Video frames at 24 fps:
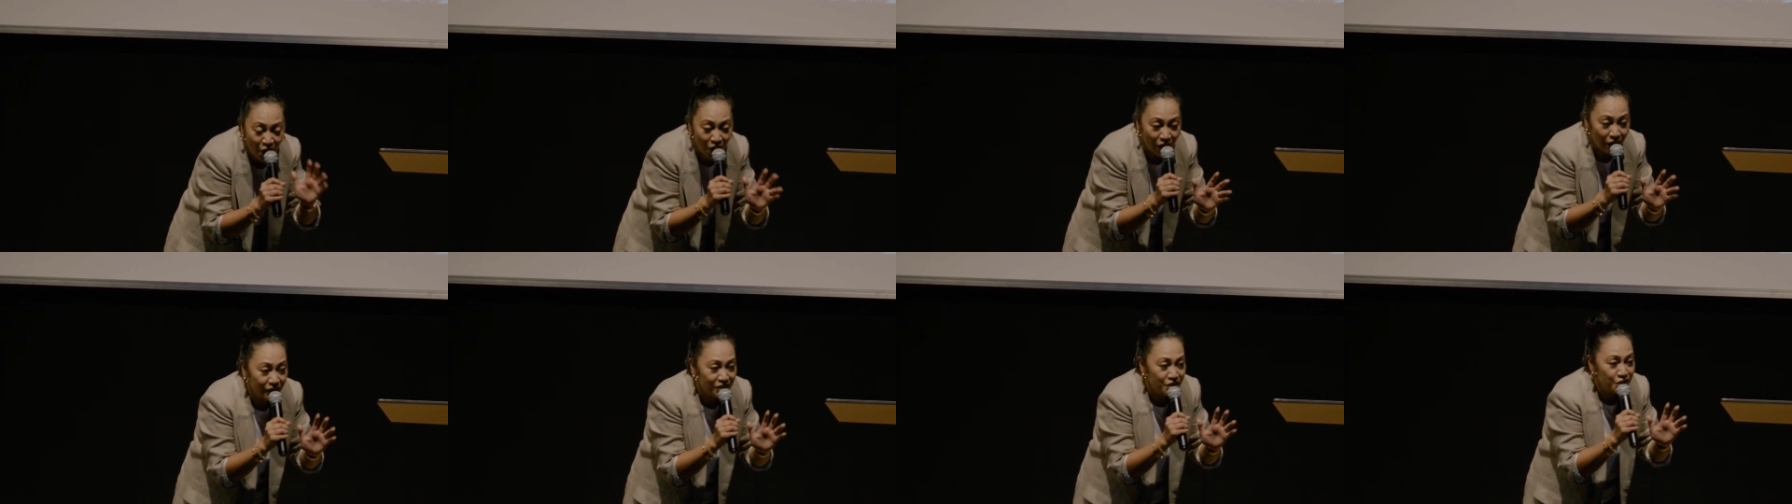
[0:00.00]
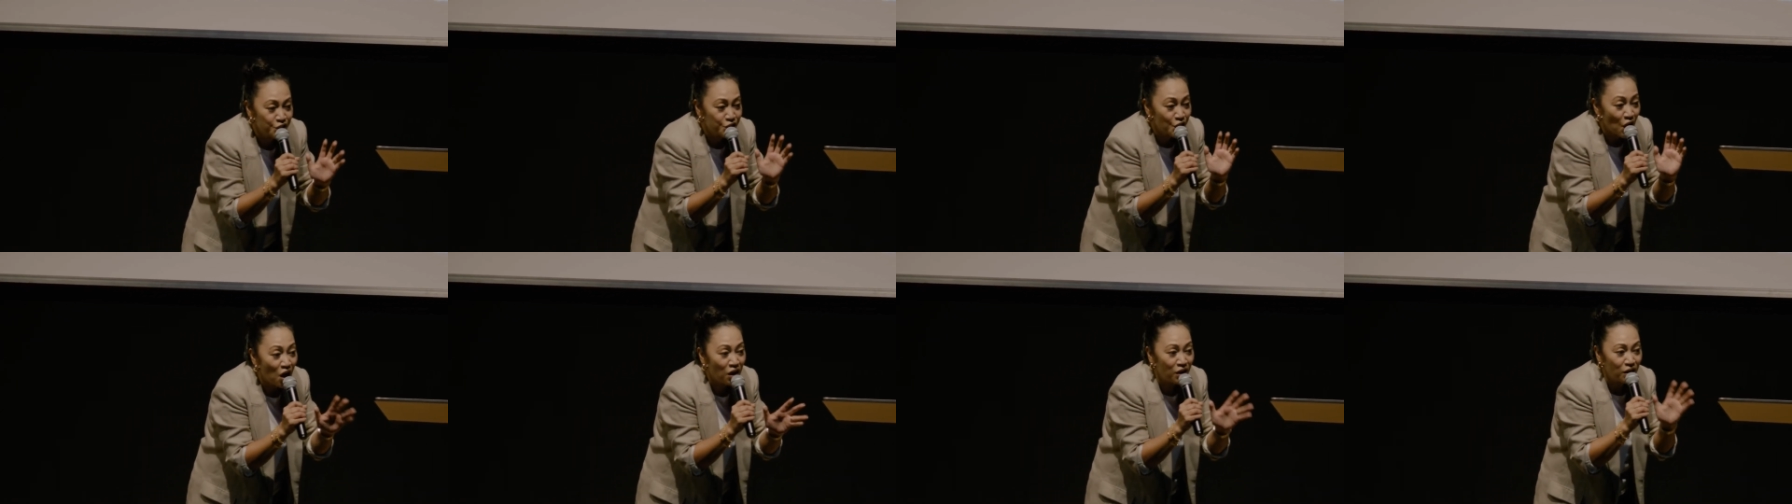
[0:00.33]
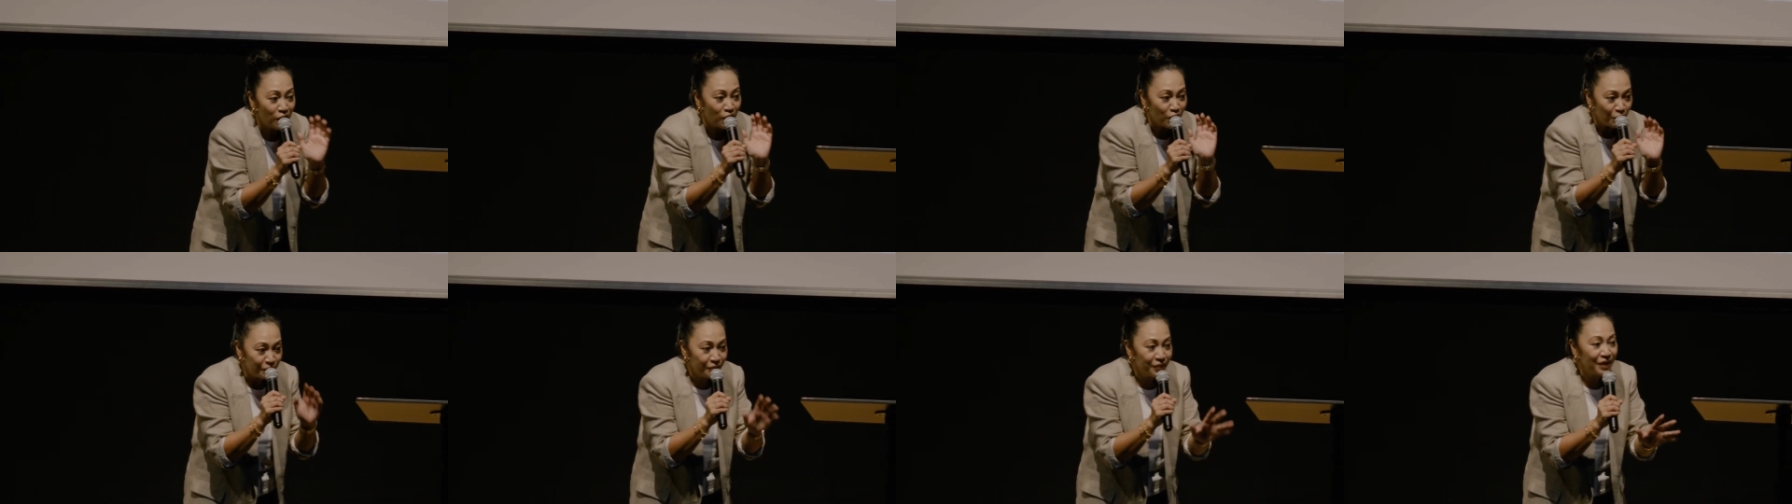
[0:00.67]

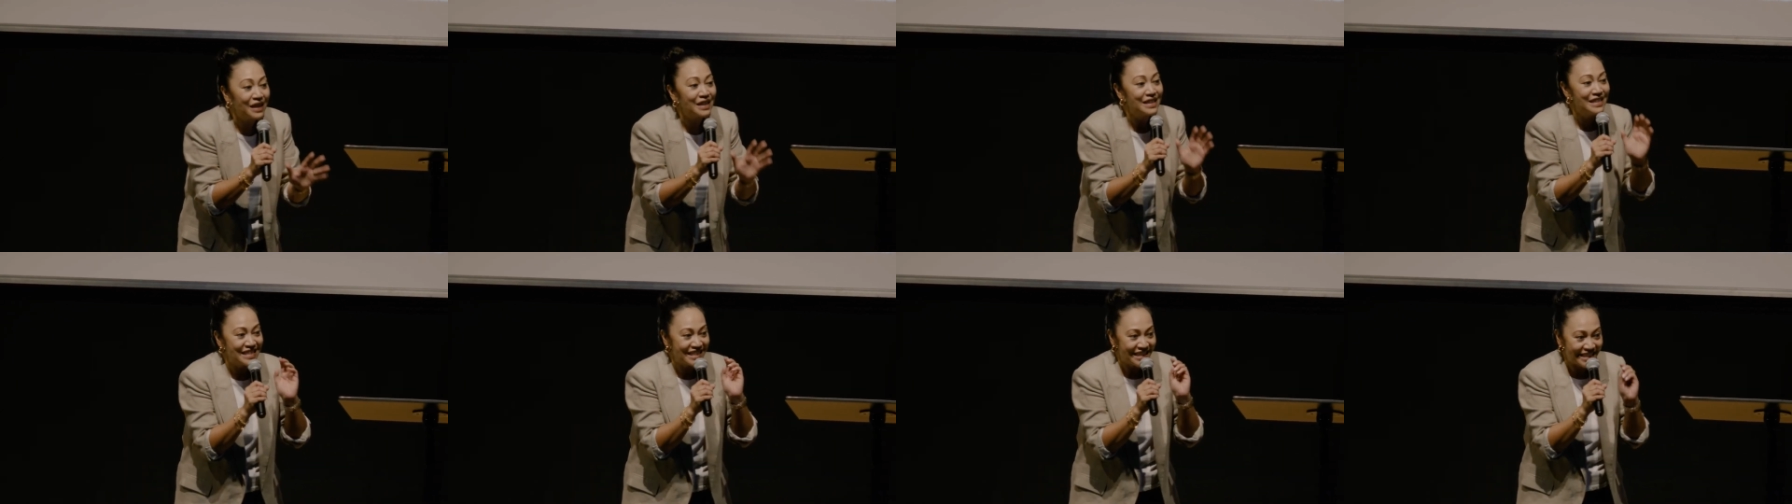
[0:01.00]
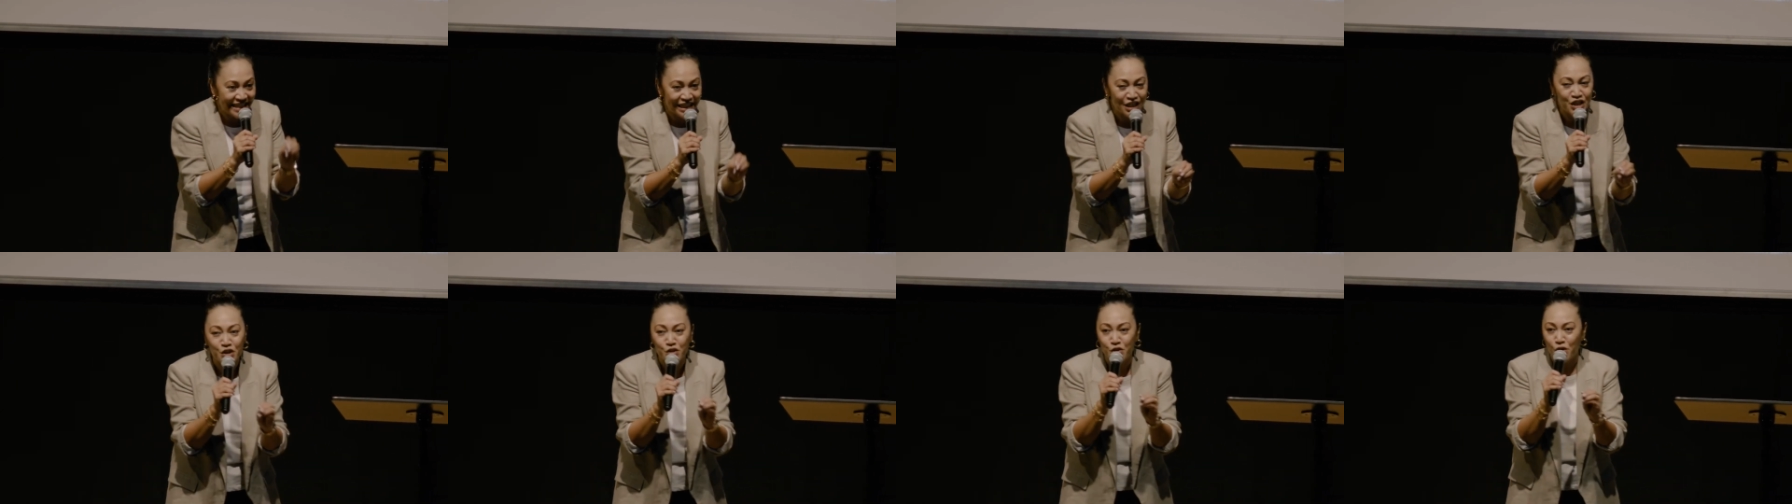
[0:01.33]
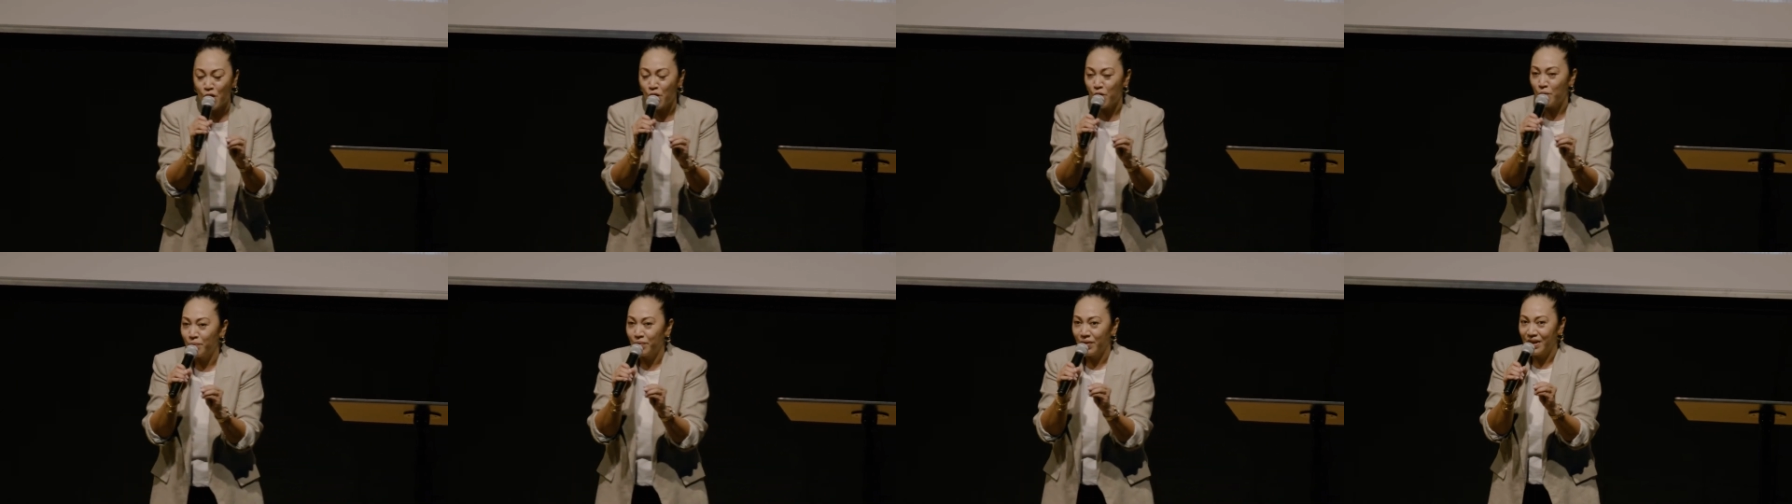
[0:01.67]
Stockholm
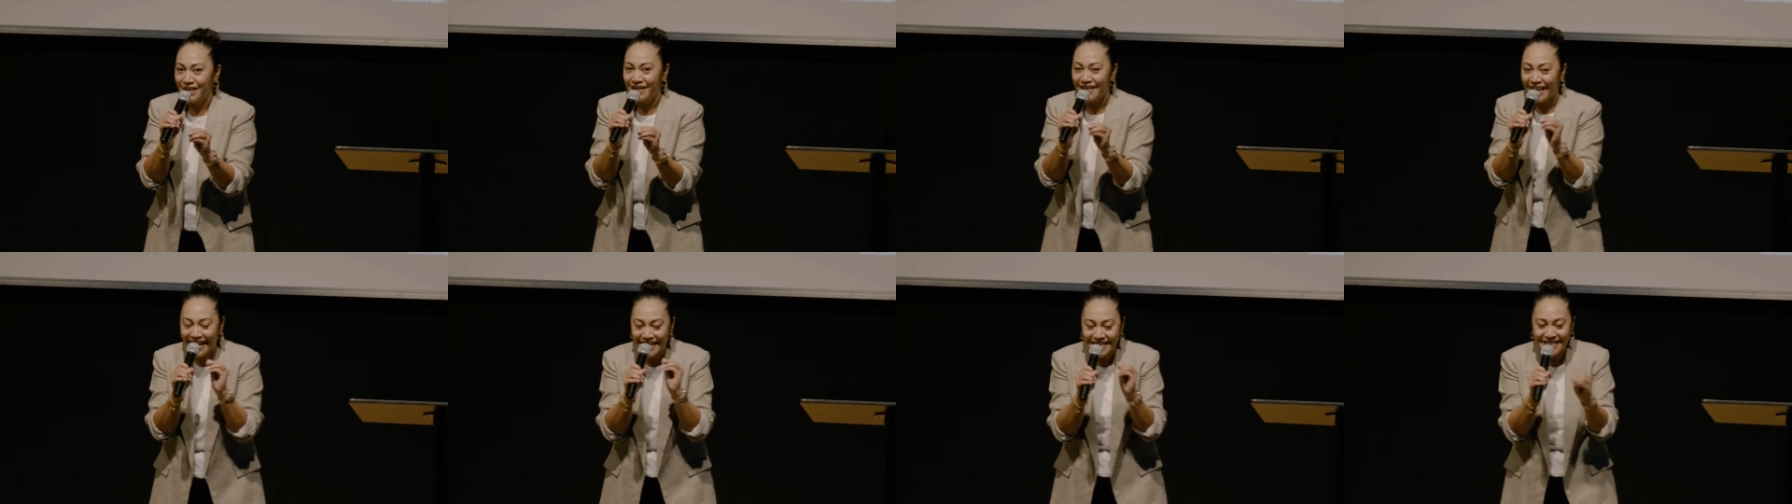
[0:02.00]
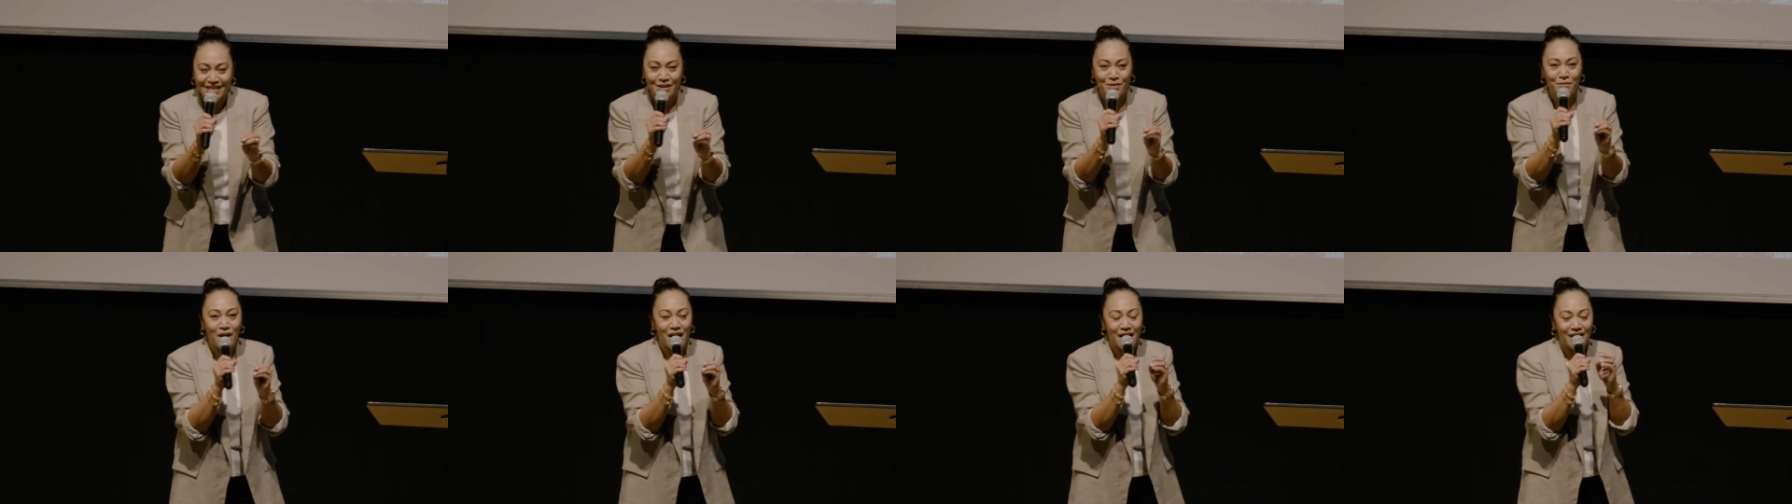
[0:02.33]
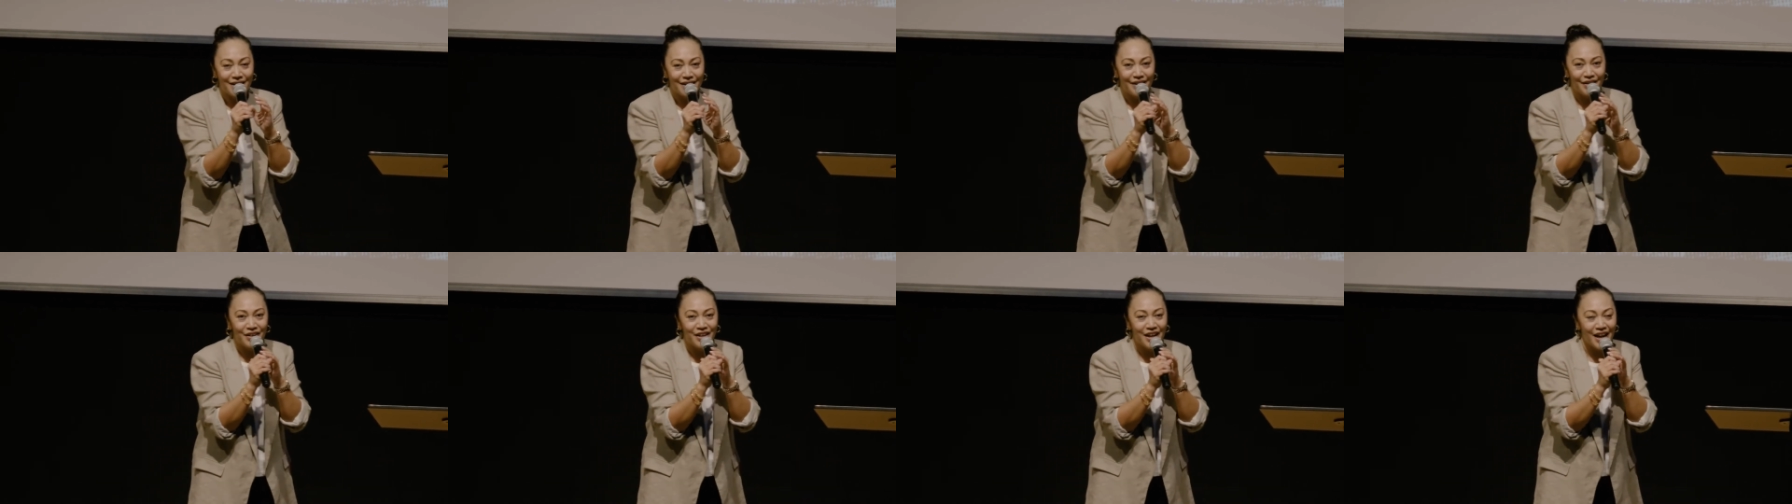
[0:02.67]
Syndrome. That's the one,
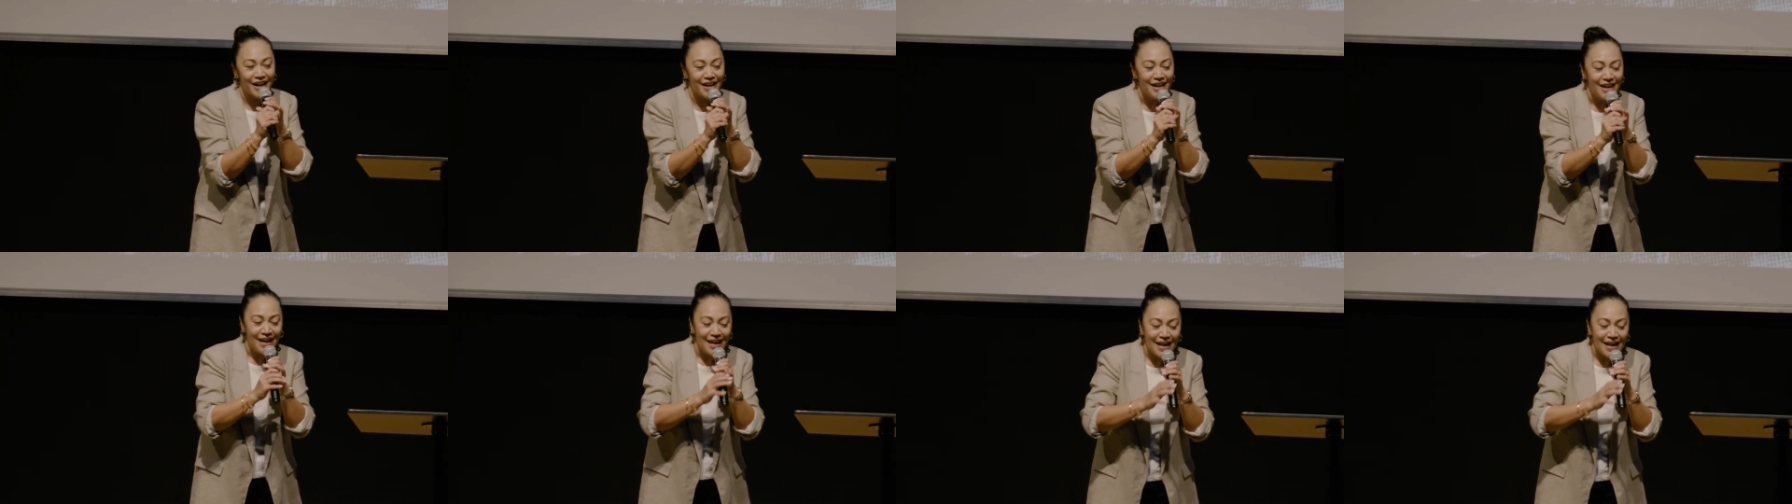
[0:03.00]
okay?